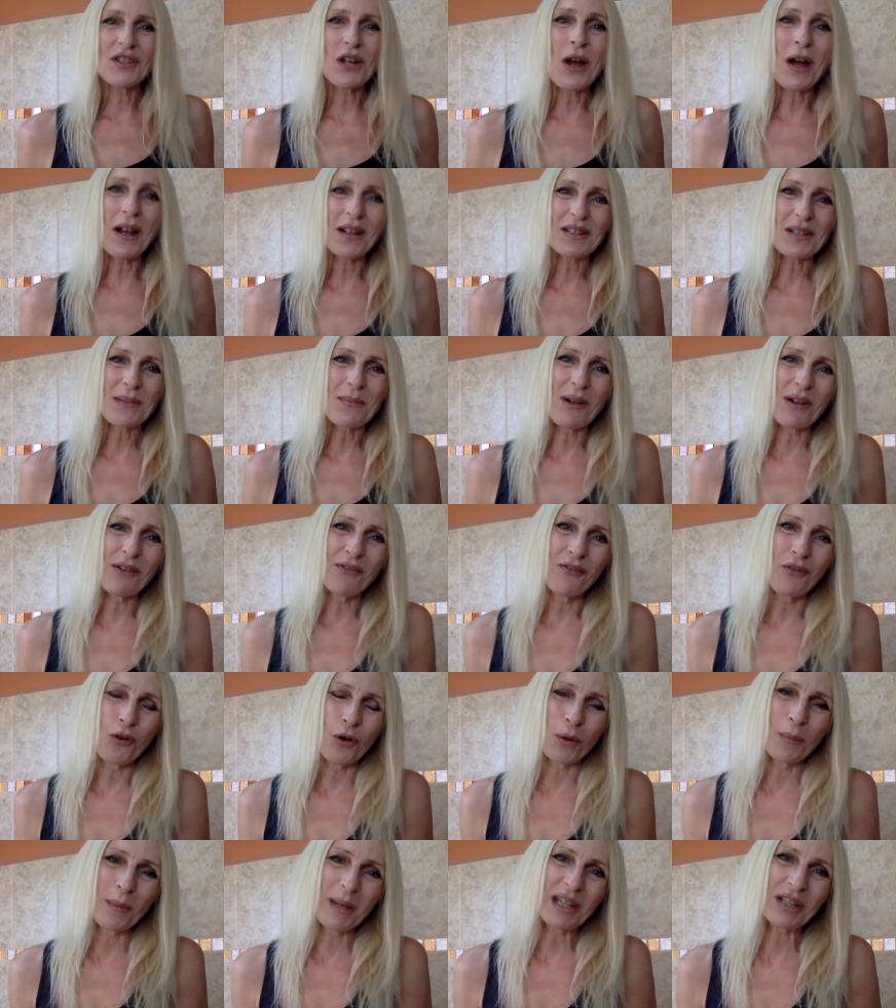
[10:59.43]
I talked about
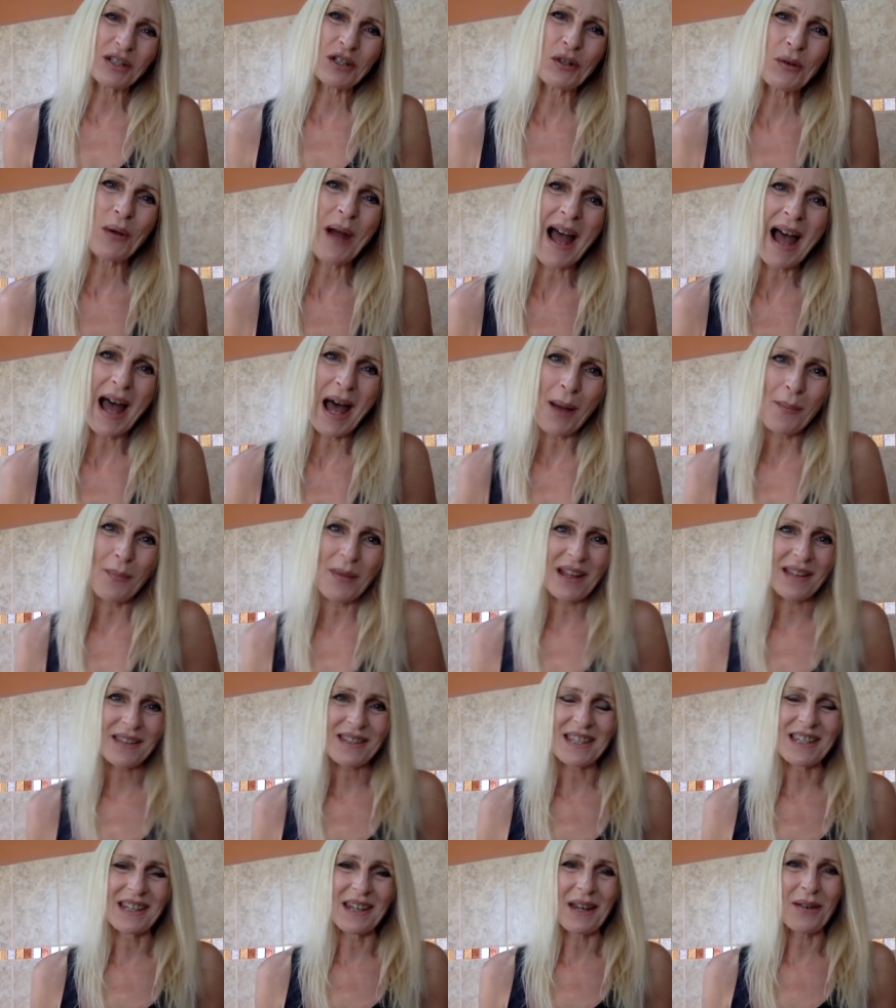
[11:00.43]
forming new
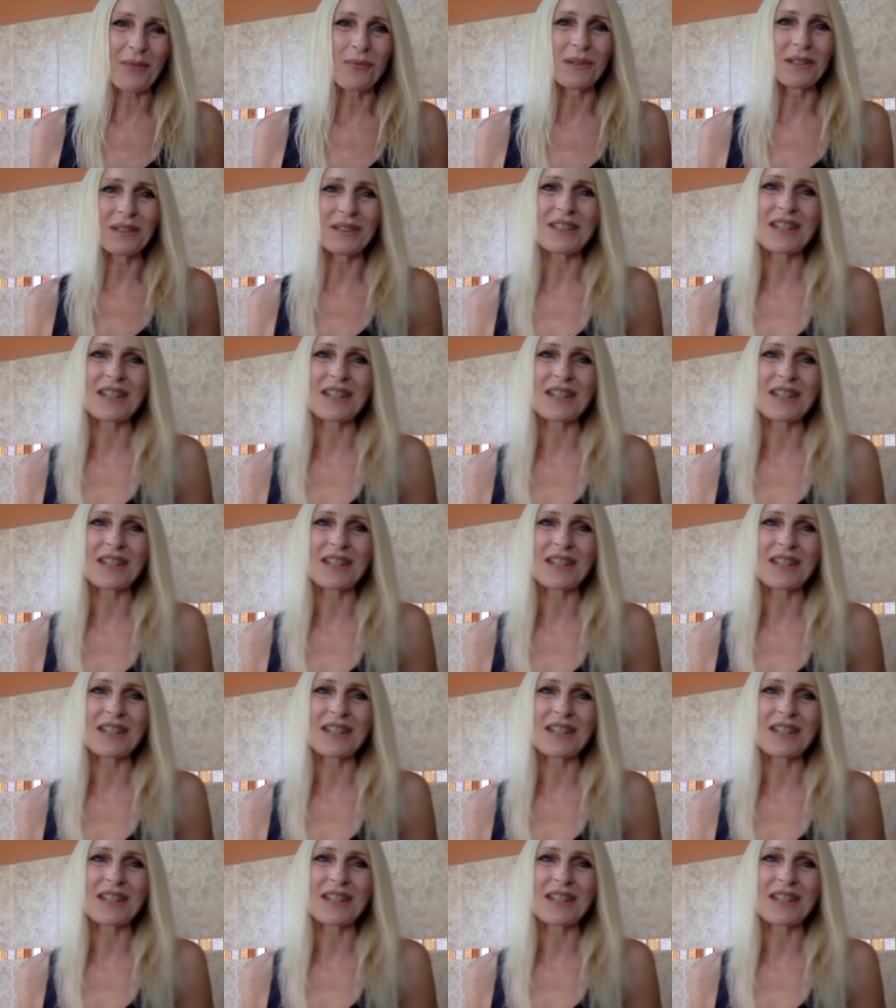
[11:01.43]
habits, and I will